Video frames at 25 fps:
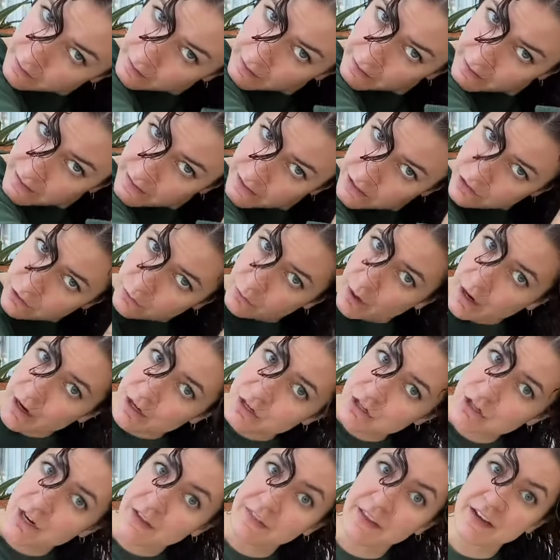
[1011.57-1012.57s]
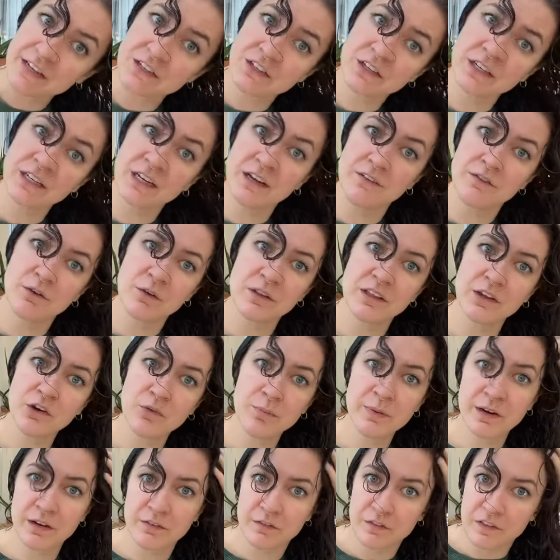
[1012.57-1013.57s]
and scrunch. And that's going to give you a little
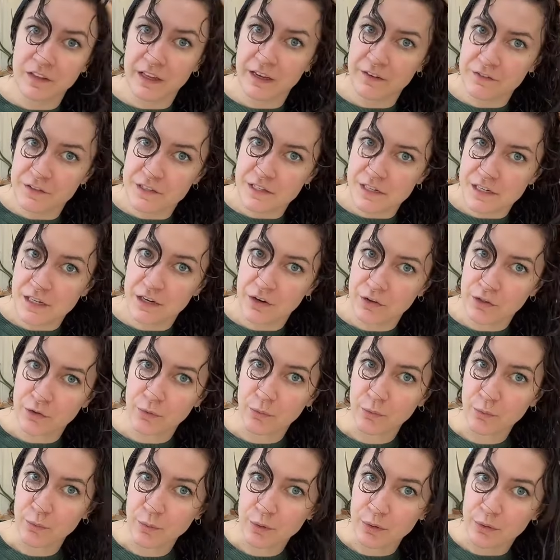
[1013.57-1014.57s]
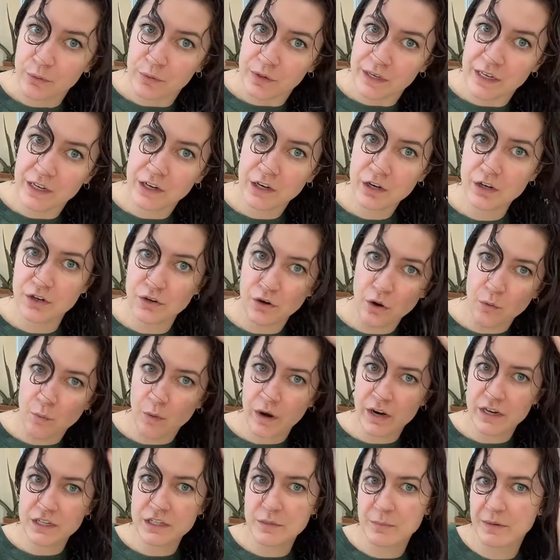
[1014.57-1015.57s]
bit of lift near the root here. You don't
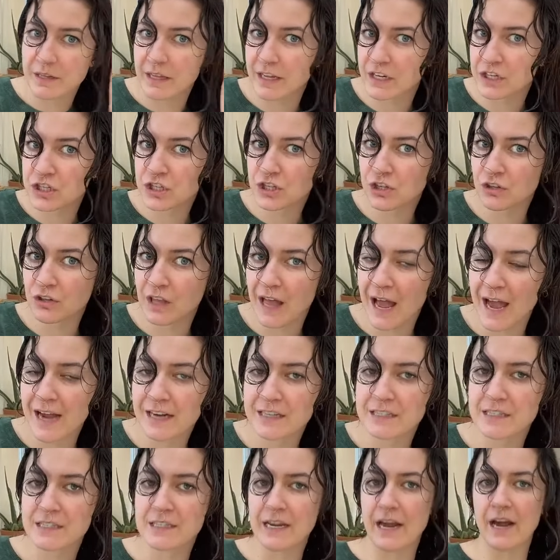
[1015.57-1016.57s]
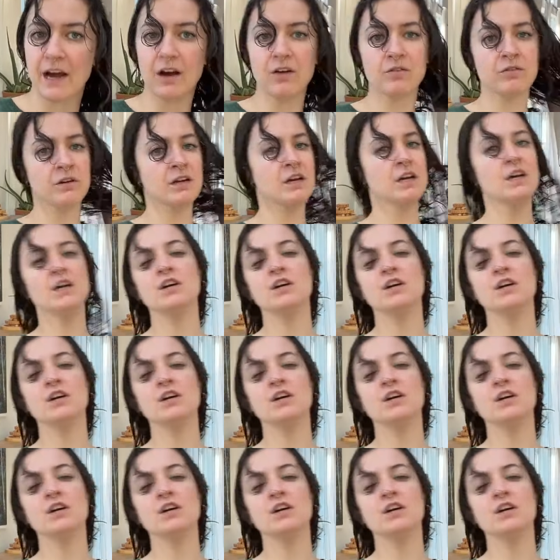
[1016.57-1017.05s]
want it to be like shellacked down.